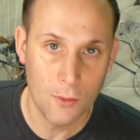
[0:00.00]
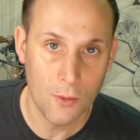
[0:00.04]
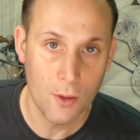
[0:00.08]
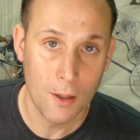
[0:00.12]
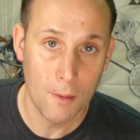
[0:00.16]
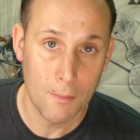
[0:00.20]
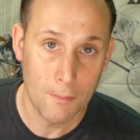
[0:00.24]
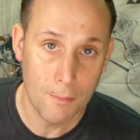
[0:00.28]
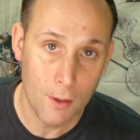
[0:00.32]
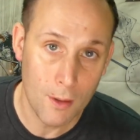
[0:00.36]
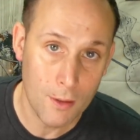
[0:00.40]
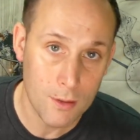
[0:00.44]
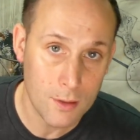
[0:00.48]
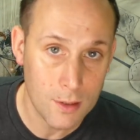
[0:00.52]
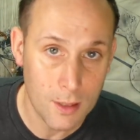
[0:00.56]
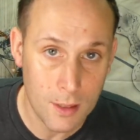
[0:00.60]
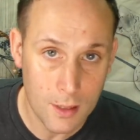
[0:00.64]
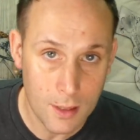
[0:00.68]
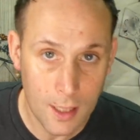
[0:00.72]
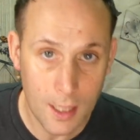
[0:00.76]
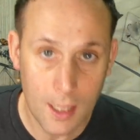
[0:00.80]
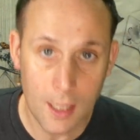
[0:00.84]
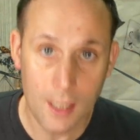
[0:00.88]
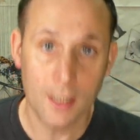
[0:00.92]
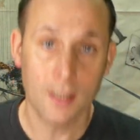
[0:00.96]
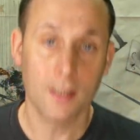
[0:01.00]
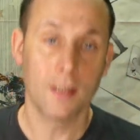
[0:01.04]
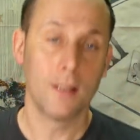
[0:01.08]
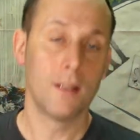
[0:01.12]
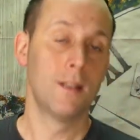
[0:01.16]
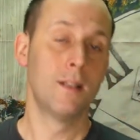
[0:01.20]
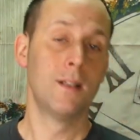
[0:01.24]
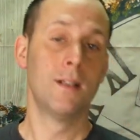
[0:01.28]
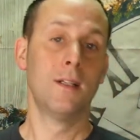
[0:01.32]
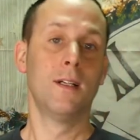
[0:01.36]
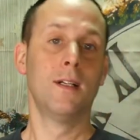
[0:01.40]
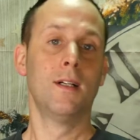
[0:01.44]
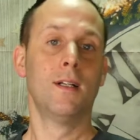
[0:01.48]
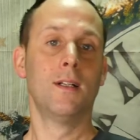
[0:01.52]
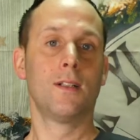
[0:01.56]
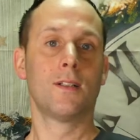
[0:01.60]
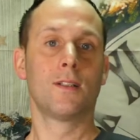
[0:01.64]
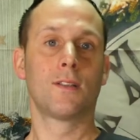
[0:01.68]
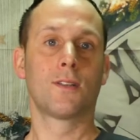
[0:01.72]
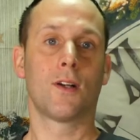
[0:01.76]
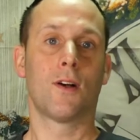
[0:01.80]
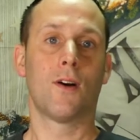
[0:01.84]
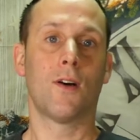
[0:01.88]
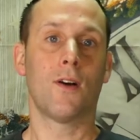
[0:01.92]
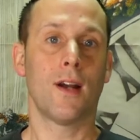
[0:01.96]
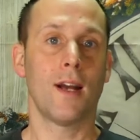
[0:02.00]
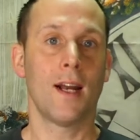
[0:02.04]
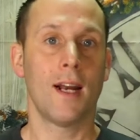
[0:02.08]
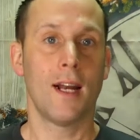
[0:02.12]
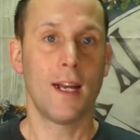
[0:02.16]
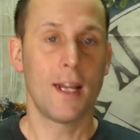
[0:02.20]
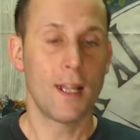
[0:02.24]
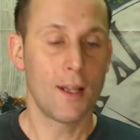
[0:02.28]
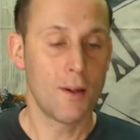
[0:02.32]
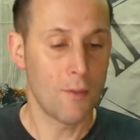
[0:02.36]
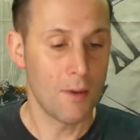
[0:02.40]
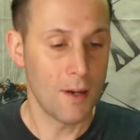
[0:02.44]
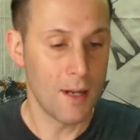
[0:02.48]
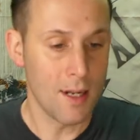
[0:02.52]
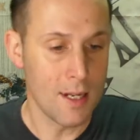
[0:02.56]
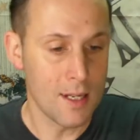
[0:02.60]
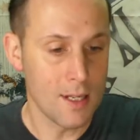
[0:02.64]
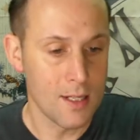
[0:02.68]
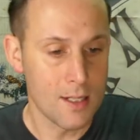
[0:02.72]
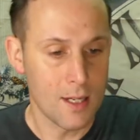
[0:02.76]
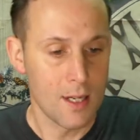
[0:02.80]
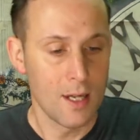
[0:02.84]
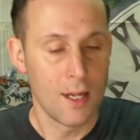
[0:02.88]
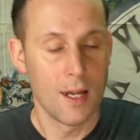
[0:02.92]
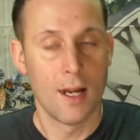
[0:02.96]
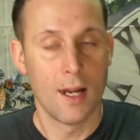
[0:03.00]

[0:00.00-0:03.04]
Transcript: one person need? So anyways,